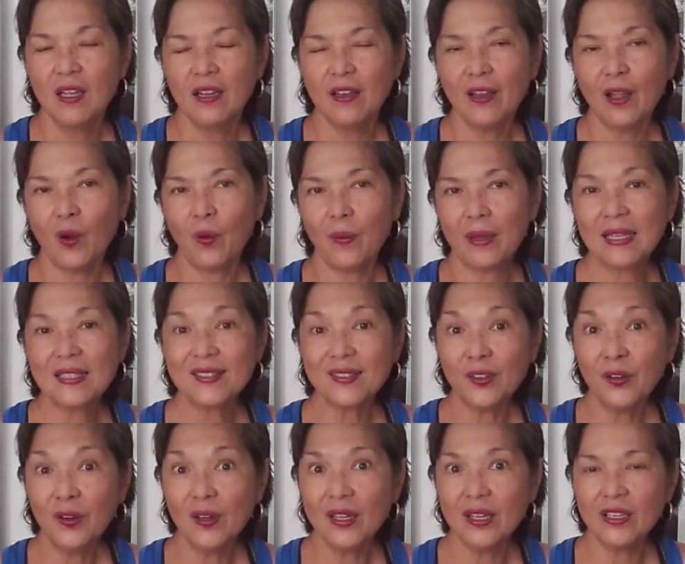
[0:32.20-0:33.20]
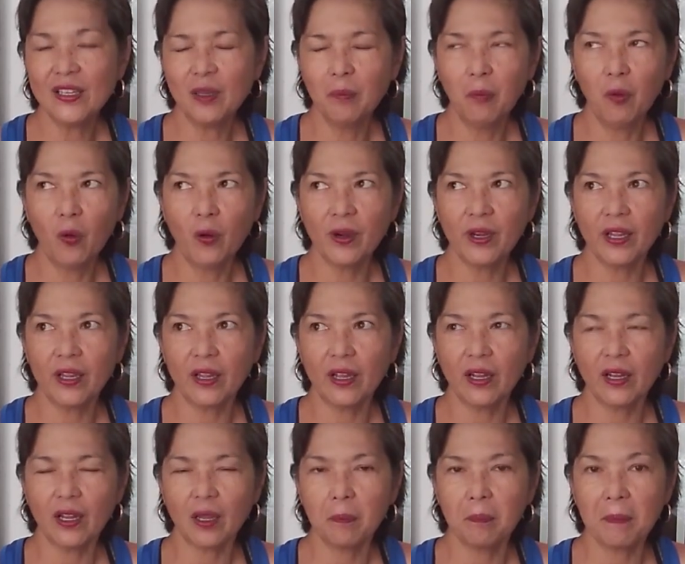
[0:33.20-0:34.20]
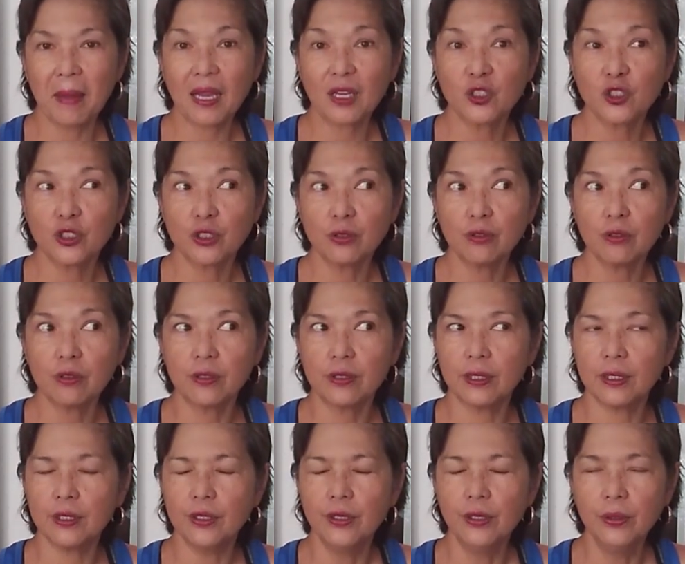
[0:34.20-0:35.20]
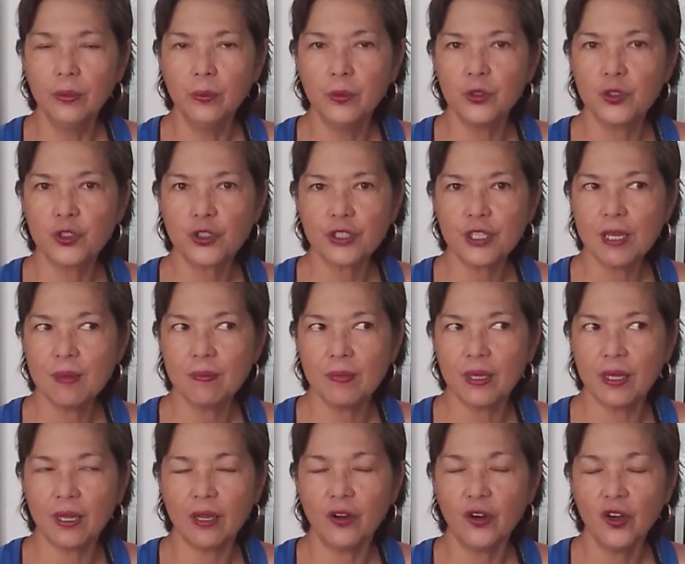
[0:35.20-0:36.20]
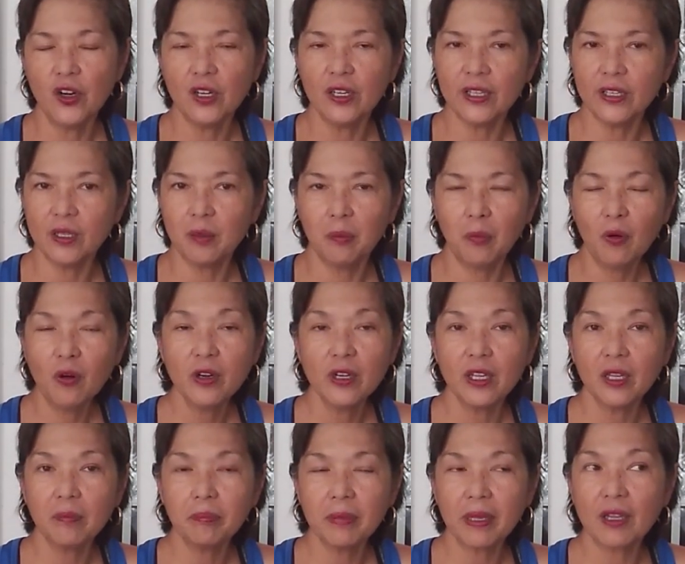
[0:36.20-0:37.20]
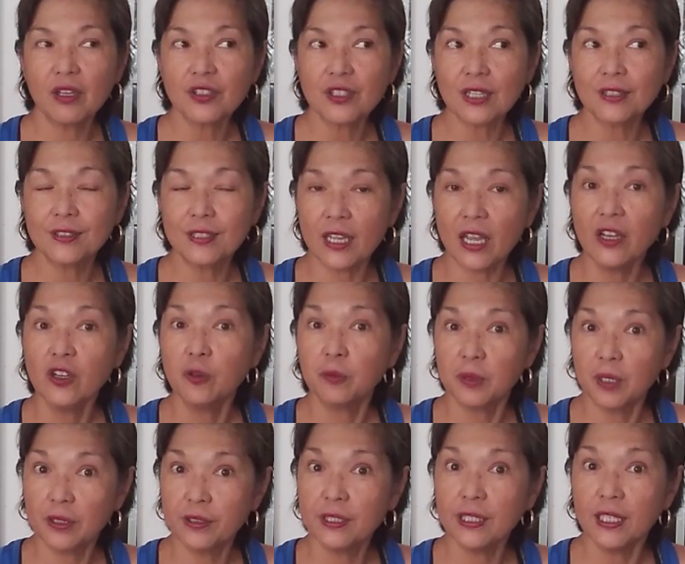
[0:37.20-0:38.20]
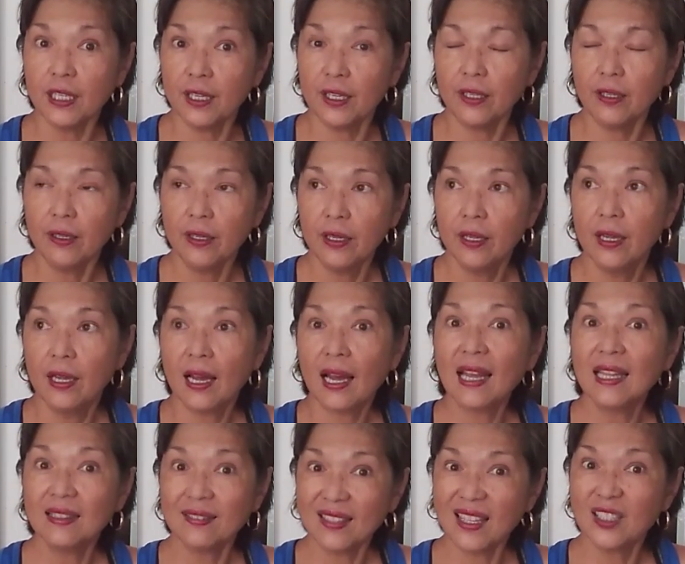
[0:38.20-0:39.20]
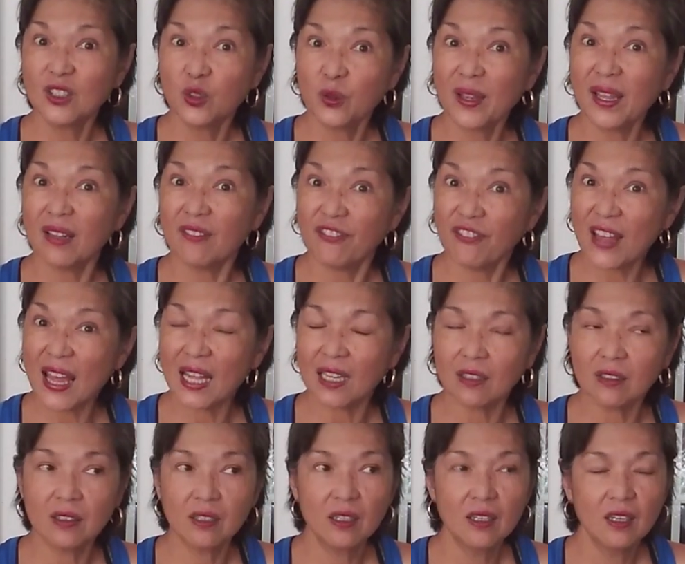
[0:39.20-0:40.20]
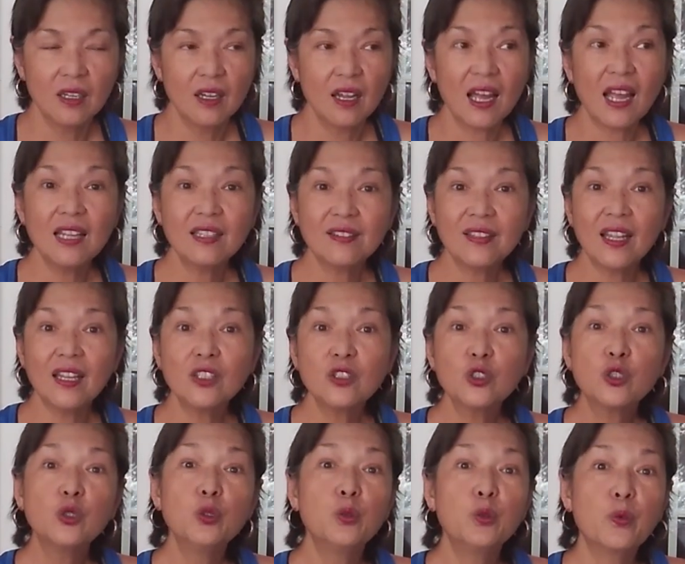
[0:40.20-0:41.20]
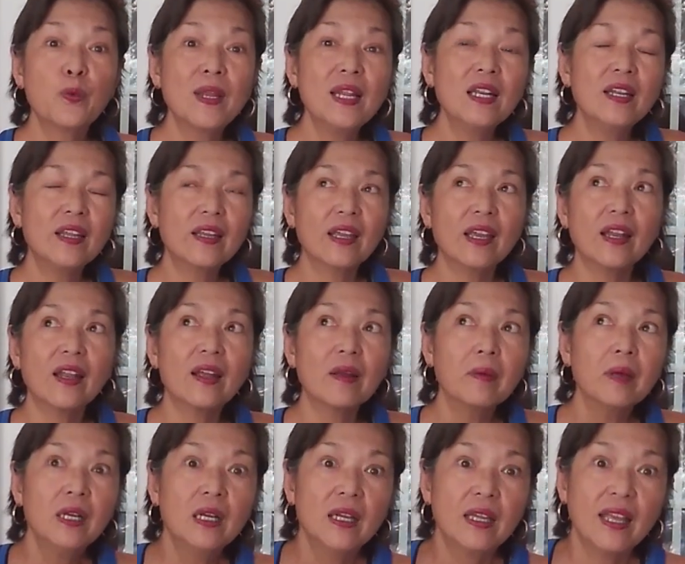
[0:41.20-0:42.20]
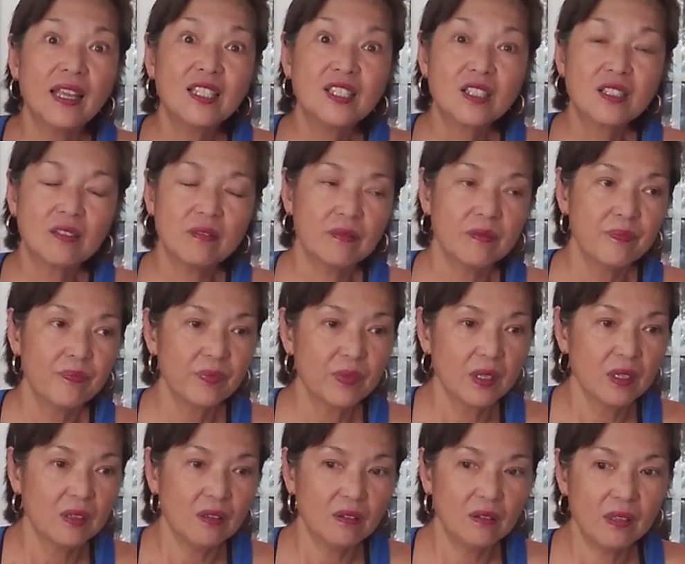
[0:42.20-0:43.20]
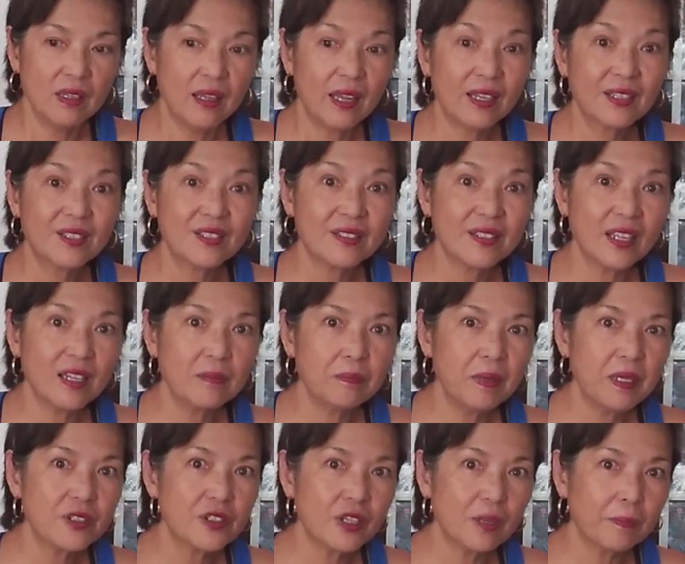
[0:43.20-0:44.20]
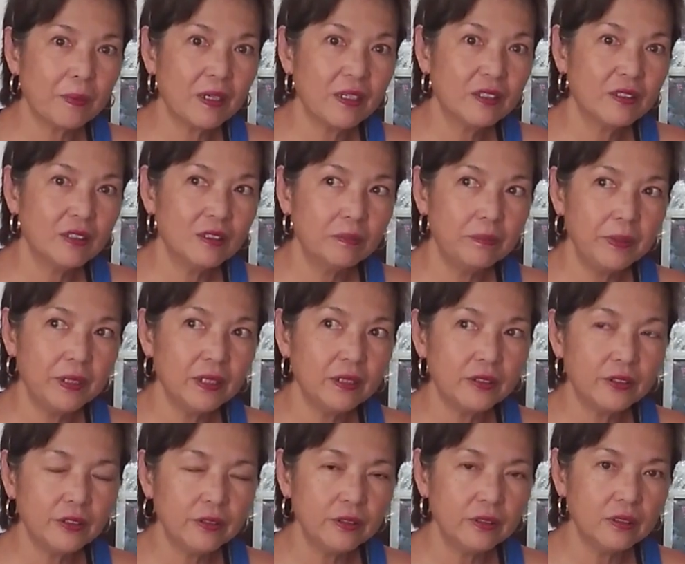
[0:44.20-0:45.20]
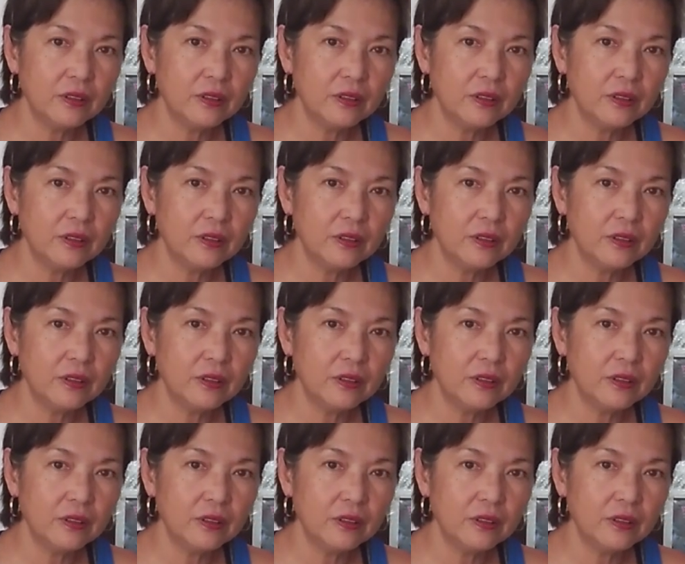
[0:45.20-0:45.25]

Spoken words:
Now, it's early in the morning and I make sure that you would see me early in the morning because at the end of the day, I tend to get fat. I tend to really kind of extend myself a little bit,